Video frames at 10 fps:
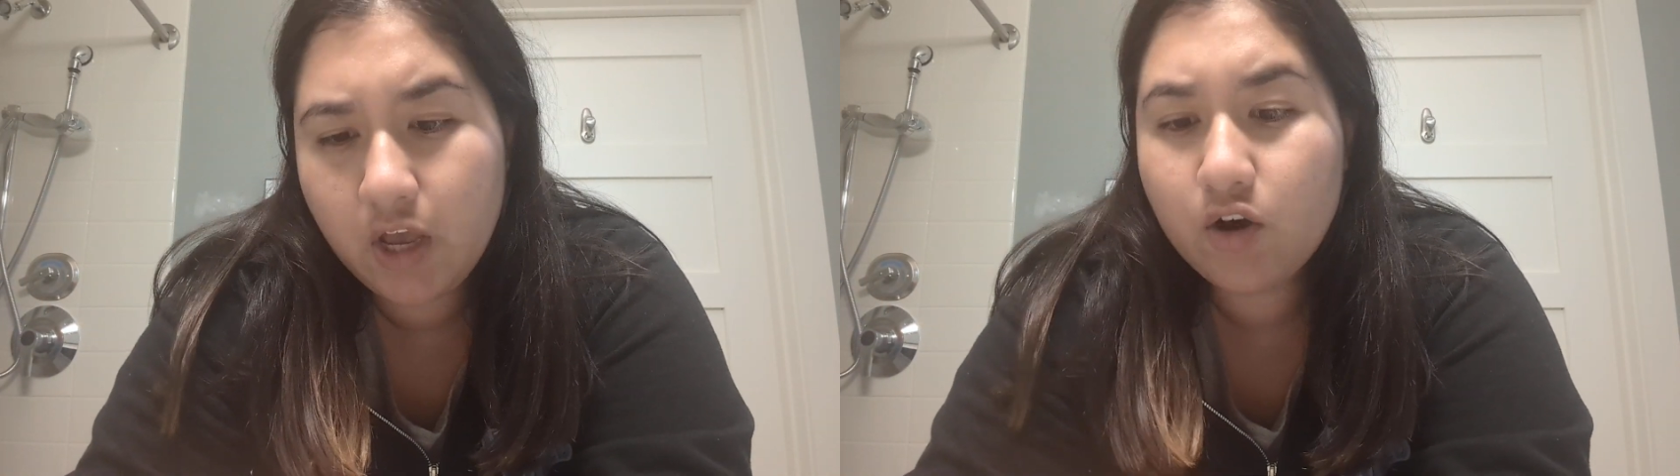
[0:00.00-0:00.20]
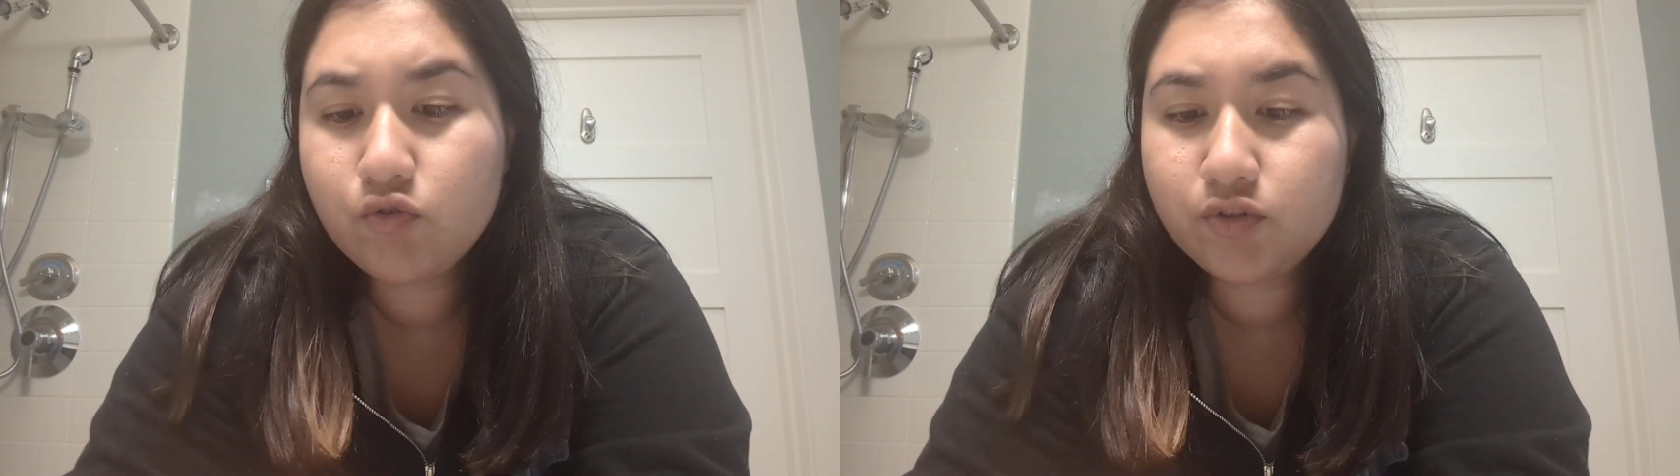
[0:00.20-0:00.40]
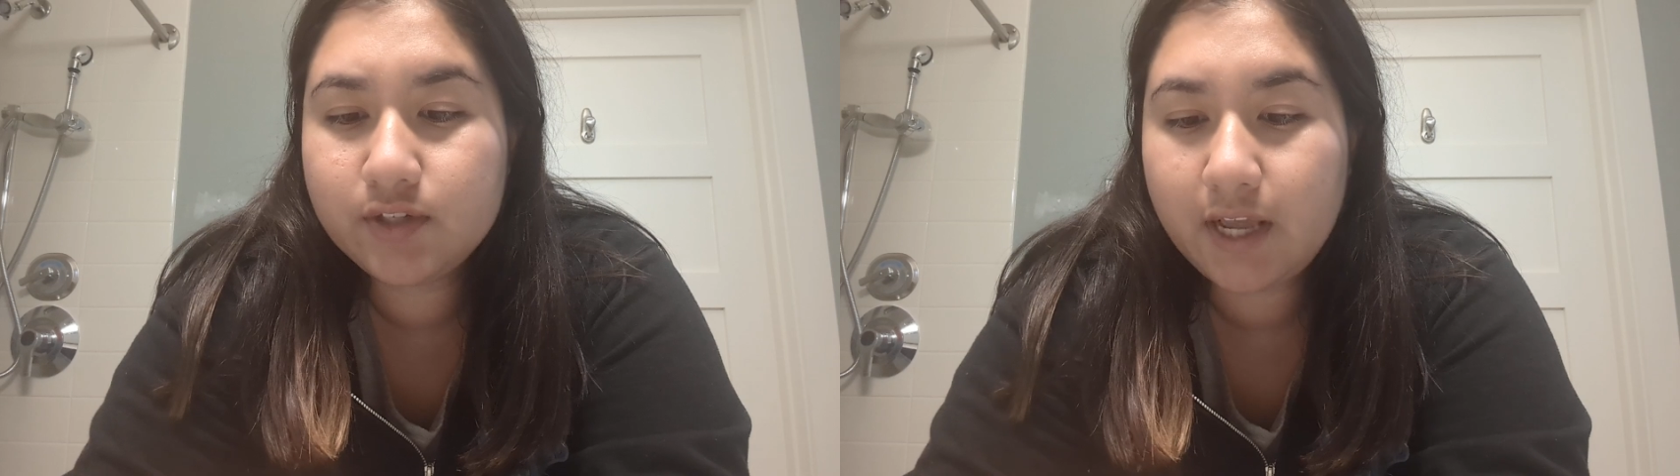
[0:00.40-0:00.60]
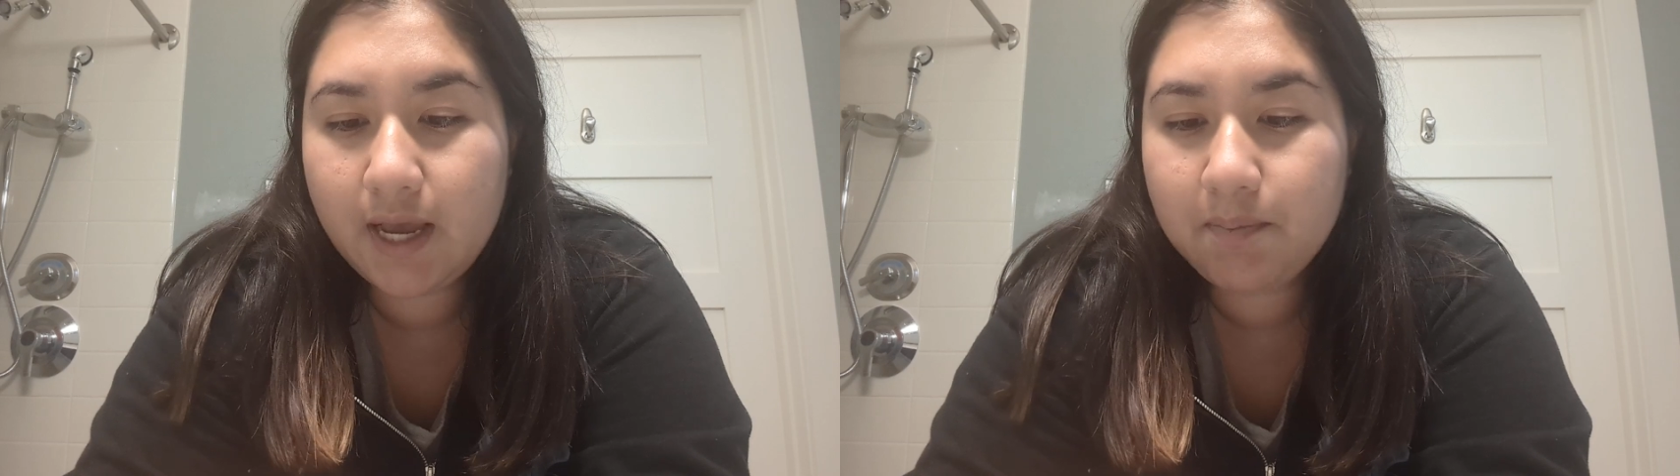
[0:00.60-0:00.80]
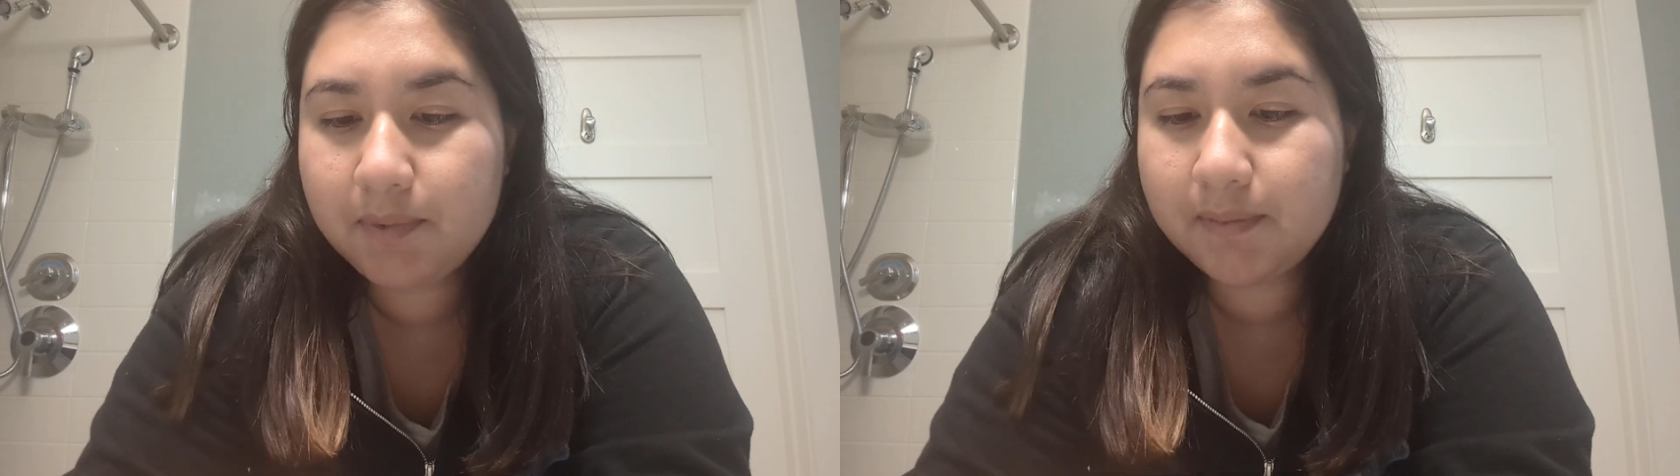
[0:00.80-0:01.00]
Oh
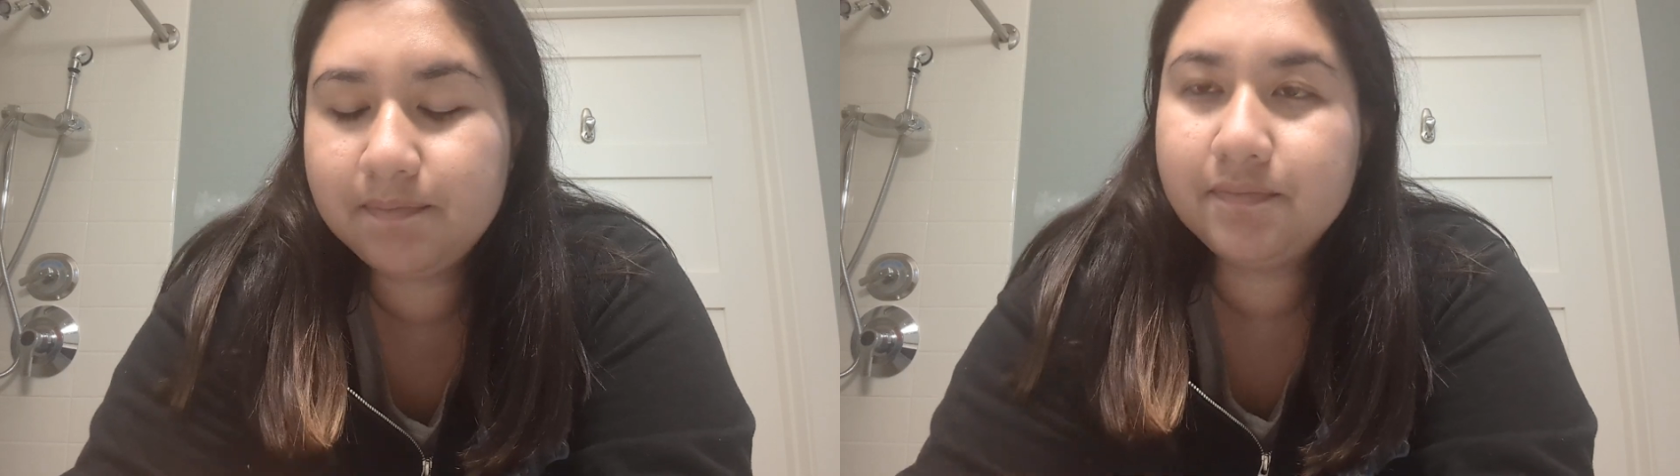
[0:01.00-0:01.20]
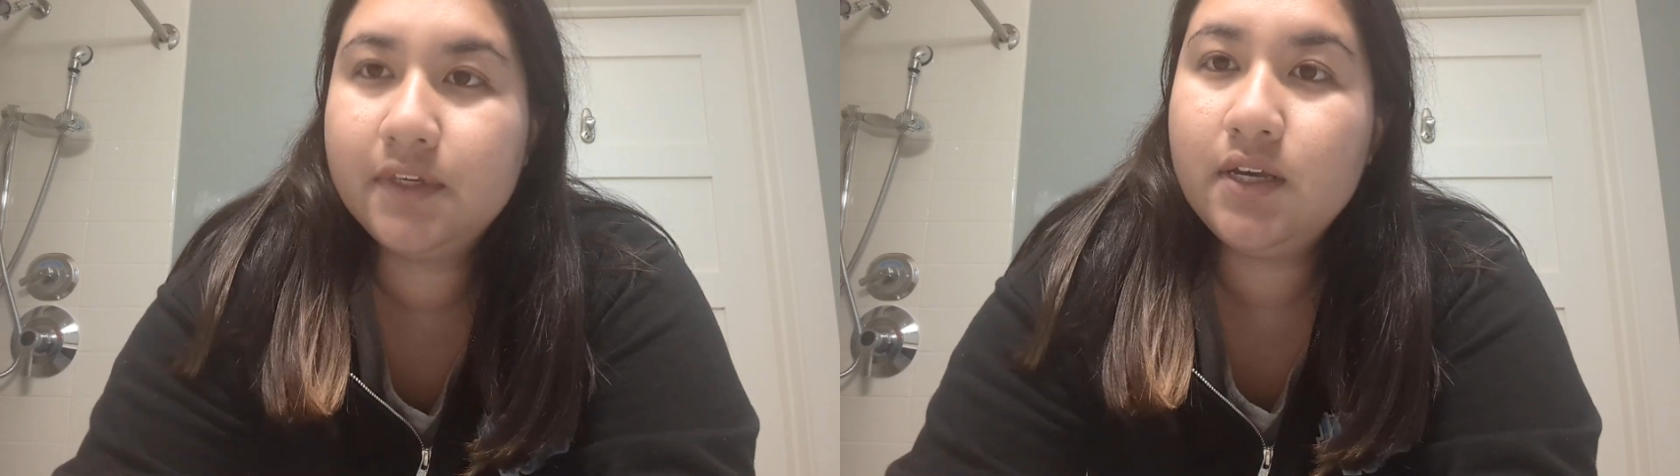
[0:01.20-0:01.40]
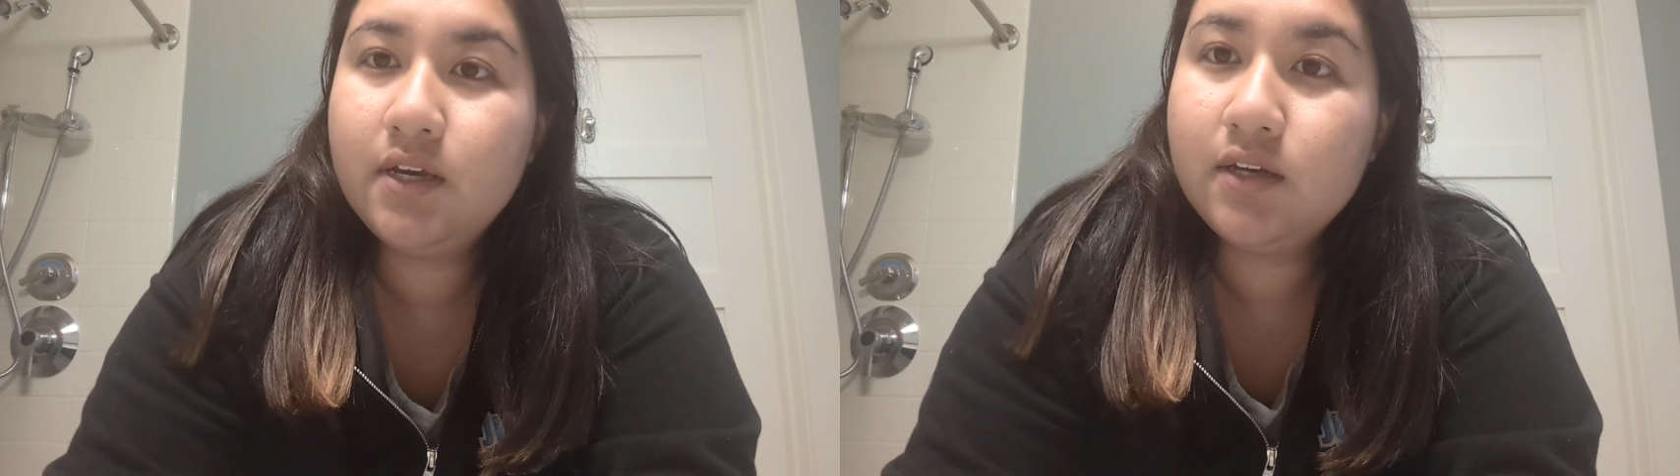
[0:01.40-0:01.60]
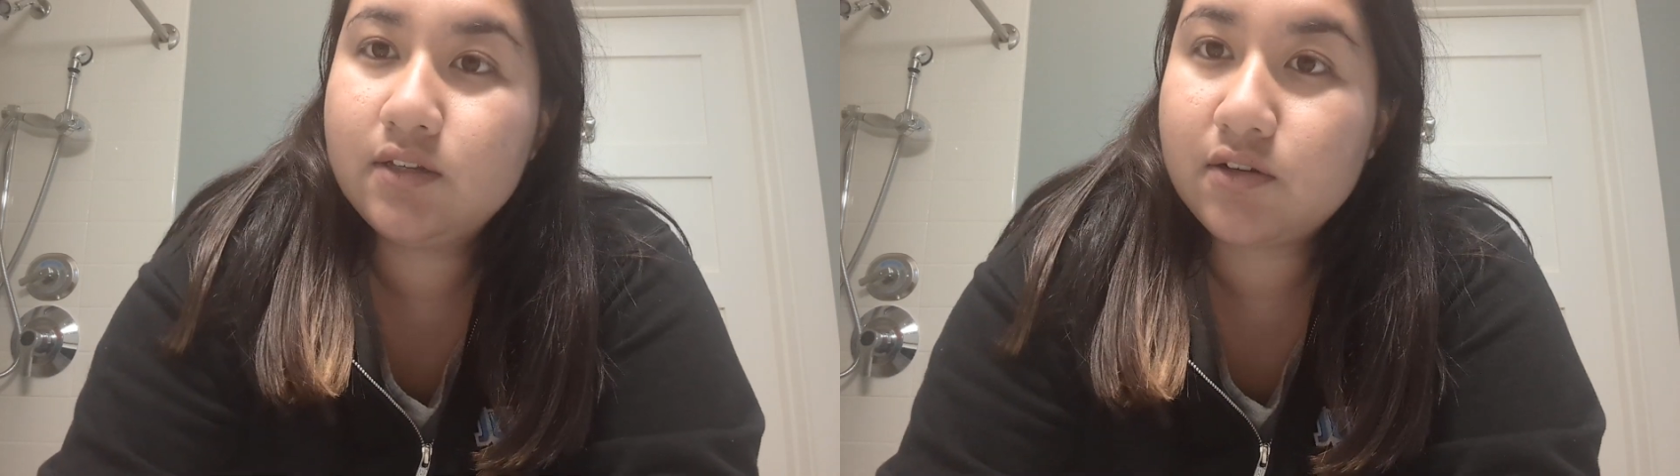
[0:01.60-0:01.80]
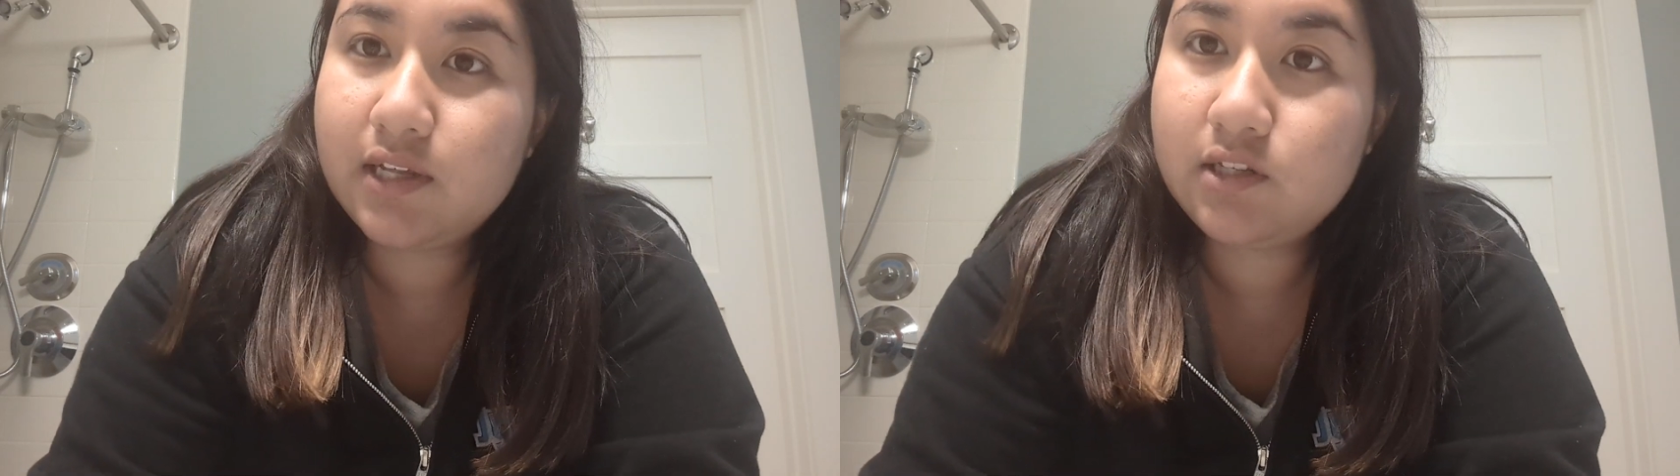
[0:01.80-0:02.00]
Snap.
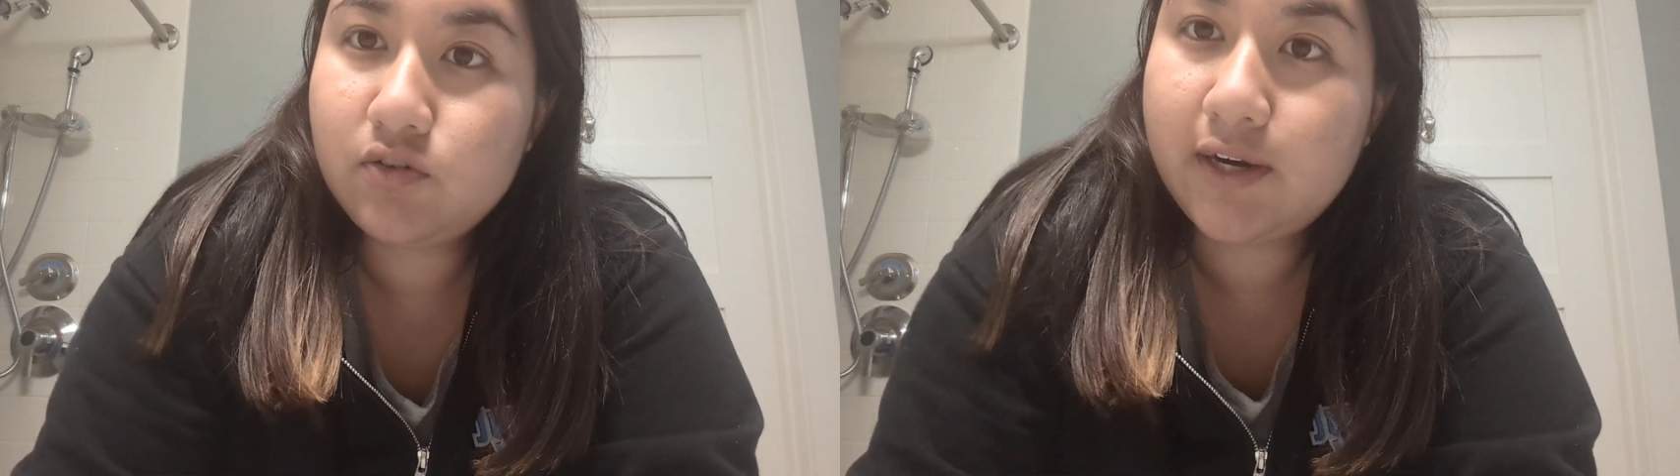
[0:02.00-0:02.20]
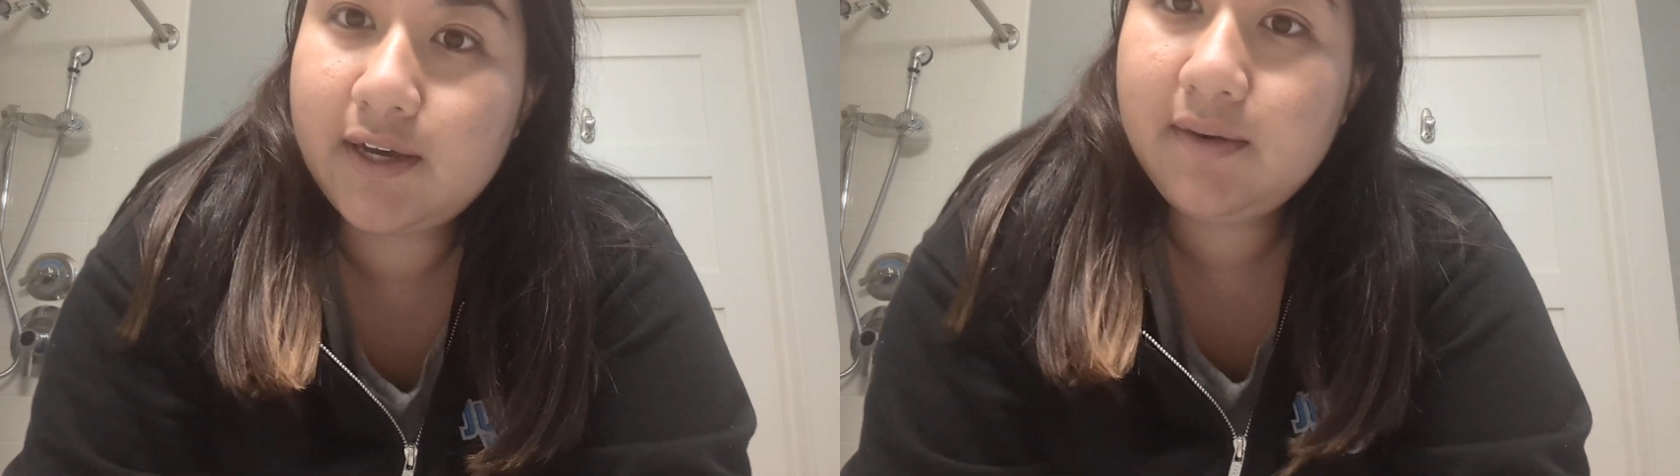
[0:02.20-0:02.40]
So let's try